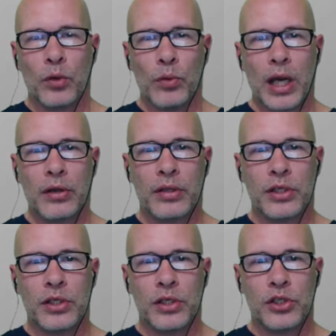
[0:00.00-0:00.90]
rather
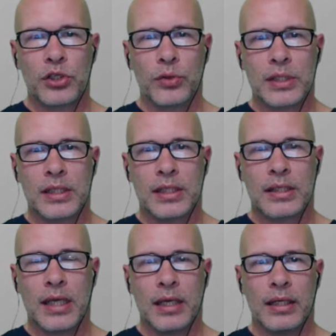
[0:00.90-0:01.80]
than insurance
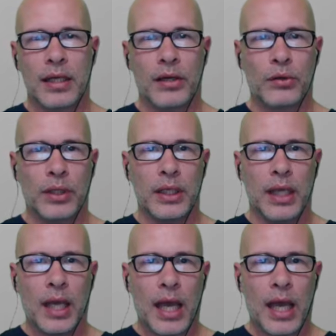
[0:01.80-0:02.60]
dictating not only